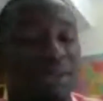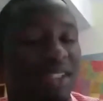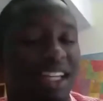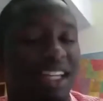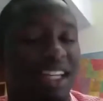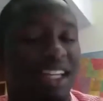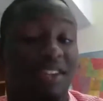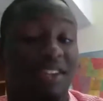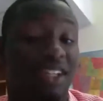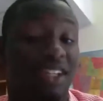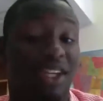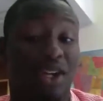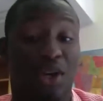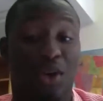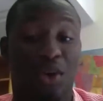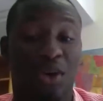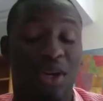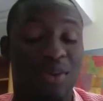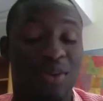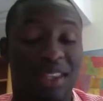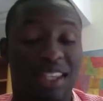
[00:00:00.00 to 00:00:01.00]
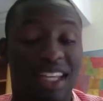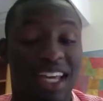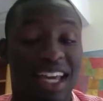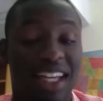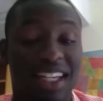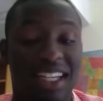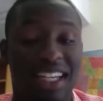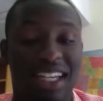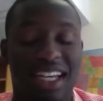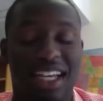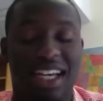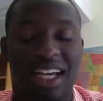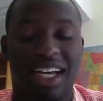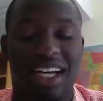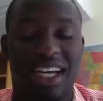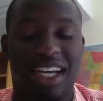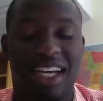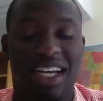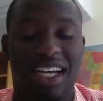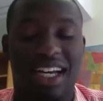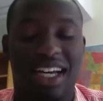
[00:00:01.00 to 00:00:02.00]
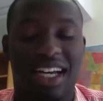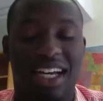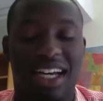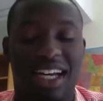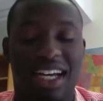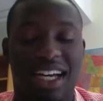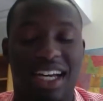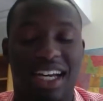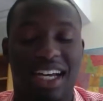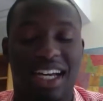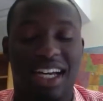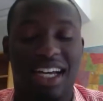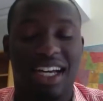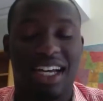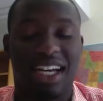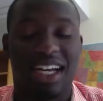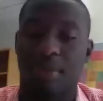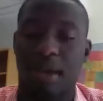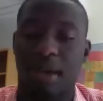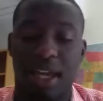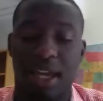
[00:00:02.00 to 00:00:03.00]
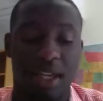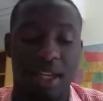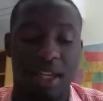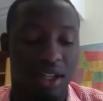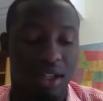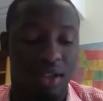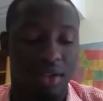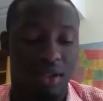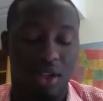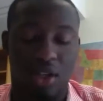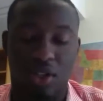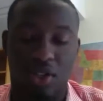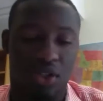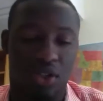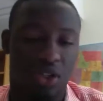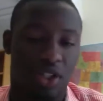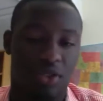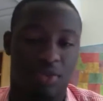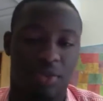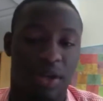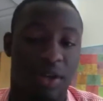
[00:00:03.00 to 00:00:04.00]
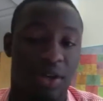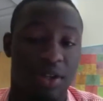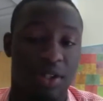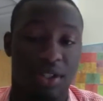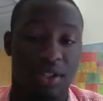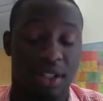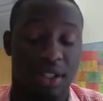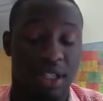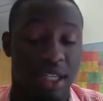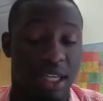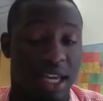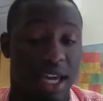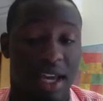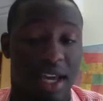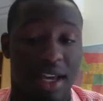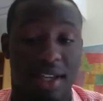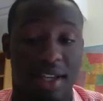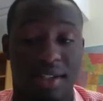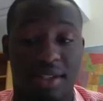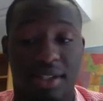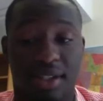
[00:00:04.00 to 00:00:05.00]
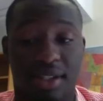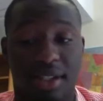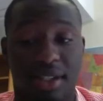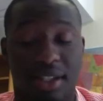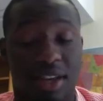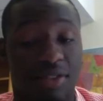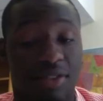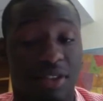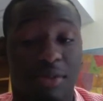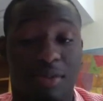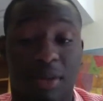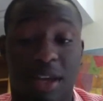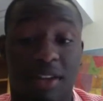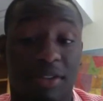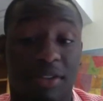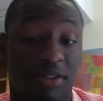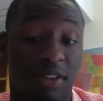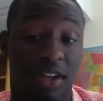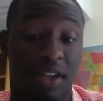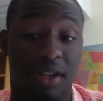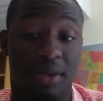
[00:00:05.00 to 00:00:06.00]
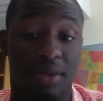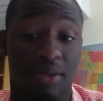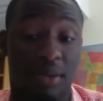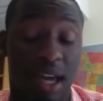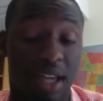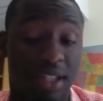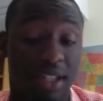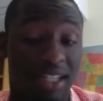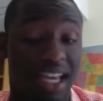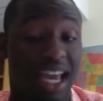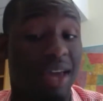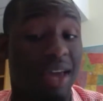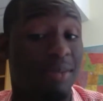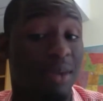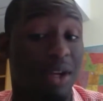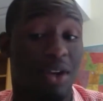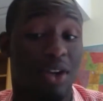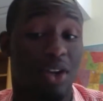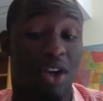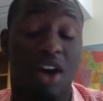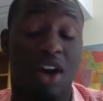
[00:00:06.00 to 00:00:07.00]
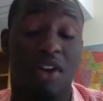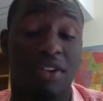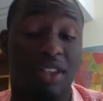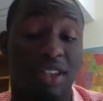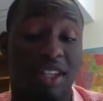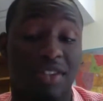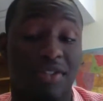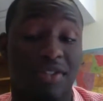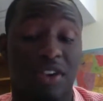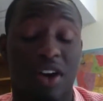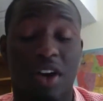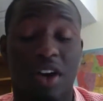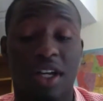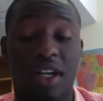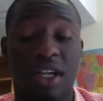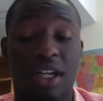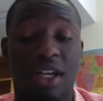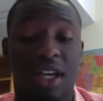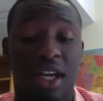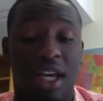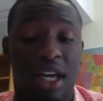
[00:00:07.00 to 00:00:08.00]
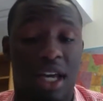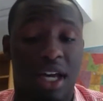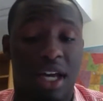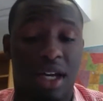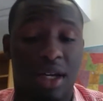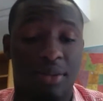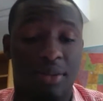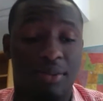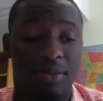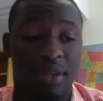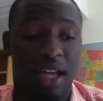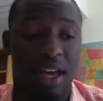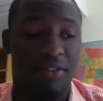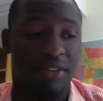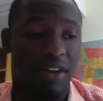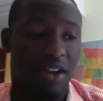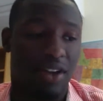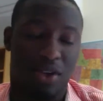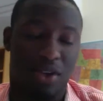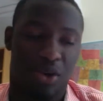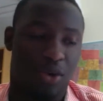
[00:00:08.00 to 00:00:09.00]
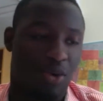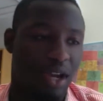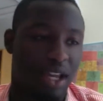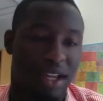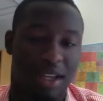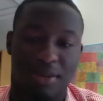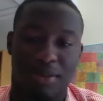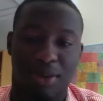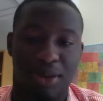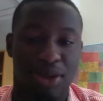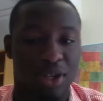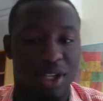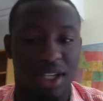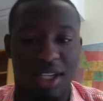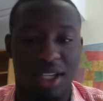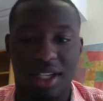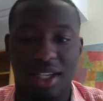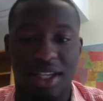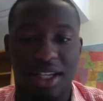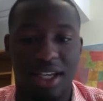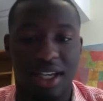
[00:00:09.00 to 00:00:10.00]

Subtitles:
definitely agree with that. I feel like my cultural experience has definitely benefited my time here at Harvard thus far. I found a great community